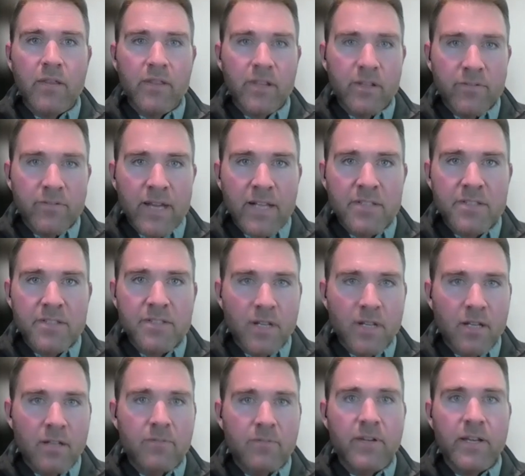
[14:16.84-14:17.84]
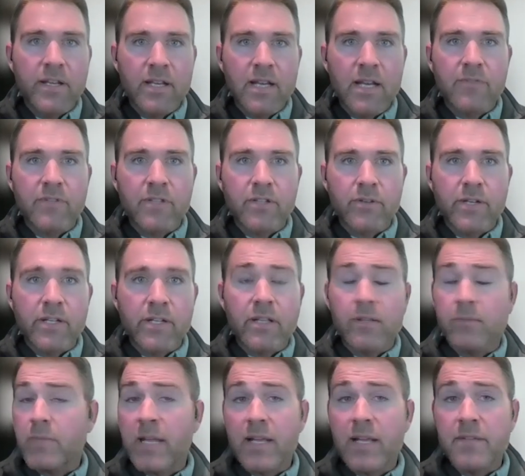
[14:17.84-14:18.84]
the effects of any kind of
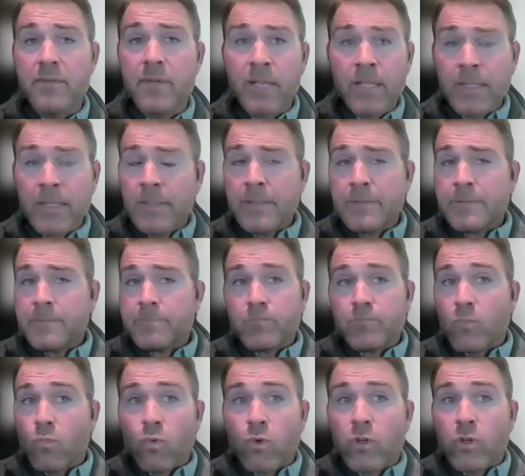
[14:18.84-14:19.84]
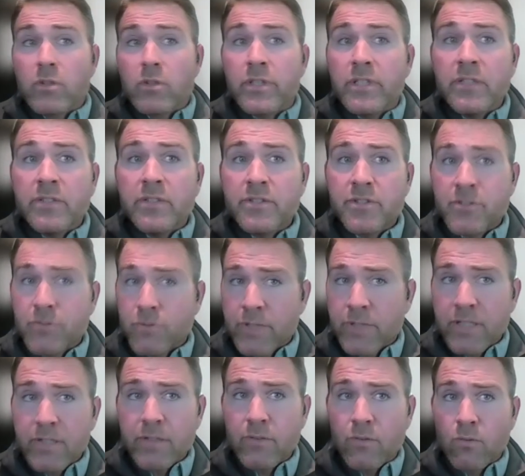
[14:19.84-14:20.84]
ingredient. And we're looking to
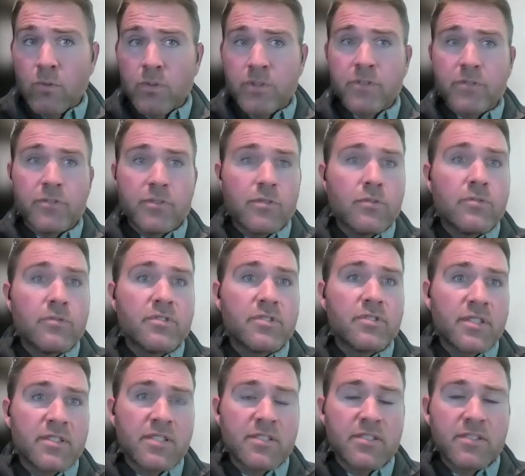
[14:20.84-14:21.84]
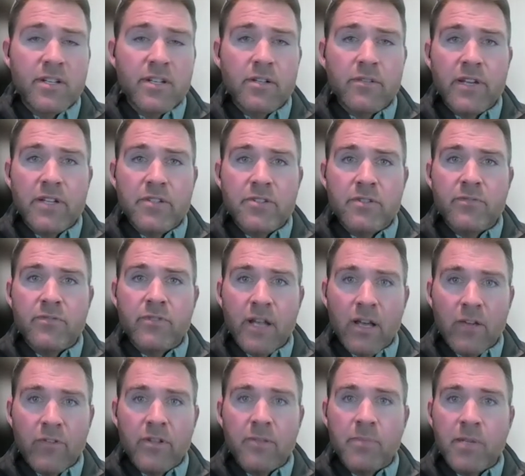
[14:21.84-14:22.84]
treat or to use this as an intervention for
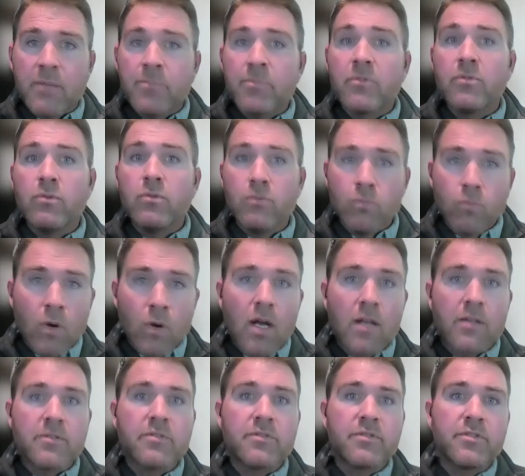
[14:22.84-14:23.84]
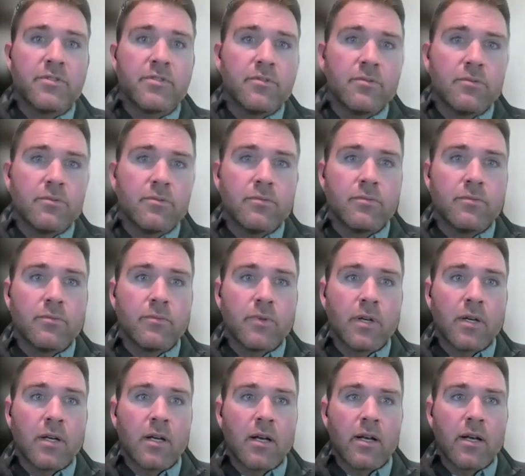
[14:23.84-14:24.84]
healthy people who want to
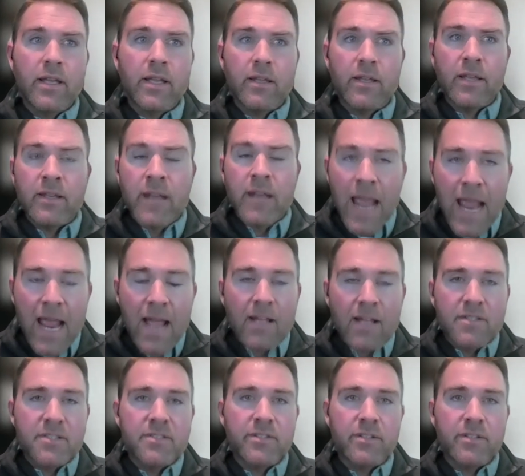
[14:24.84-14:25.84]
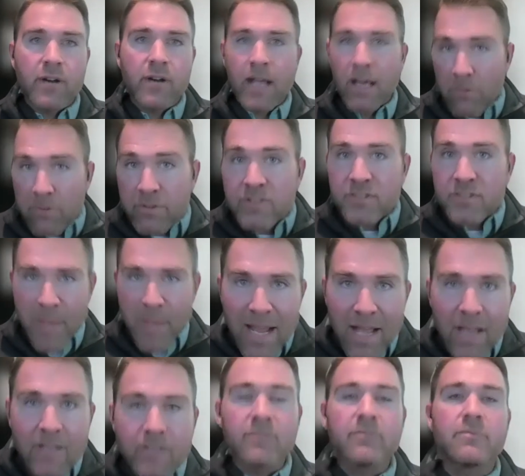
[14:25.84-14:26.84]
enhance their health
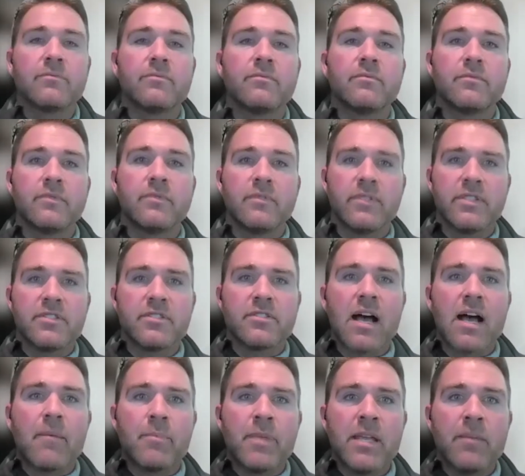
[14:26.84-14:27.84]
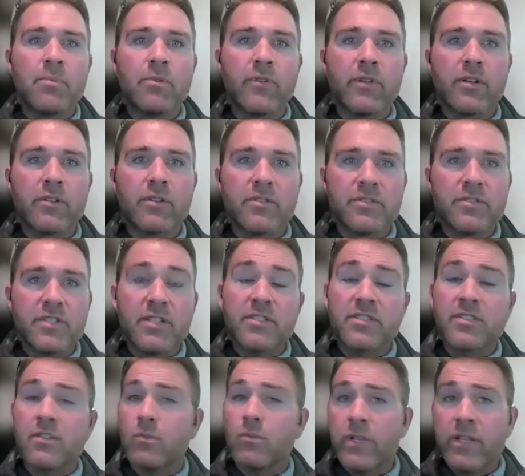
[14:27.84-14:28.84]
span. And these are not people that are
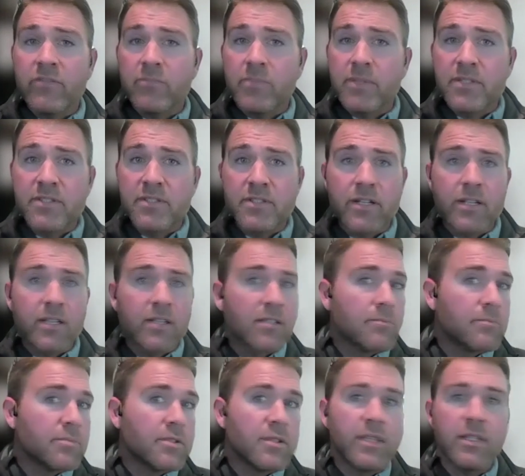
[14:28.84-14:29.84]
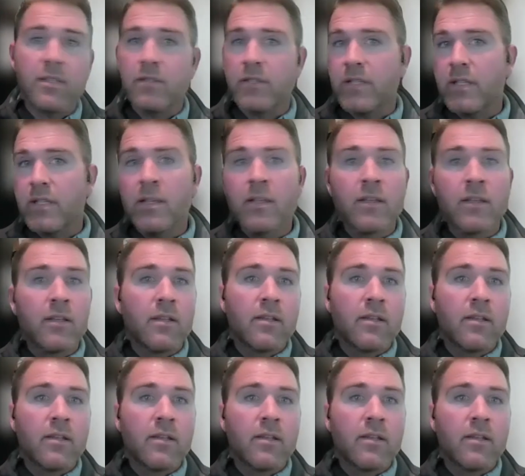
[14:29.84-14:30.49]
diseased. So we have been studying completely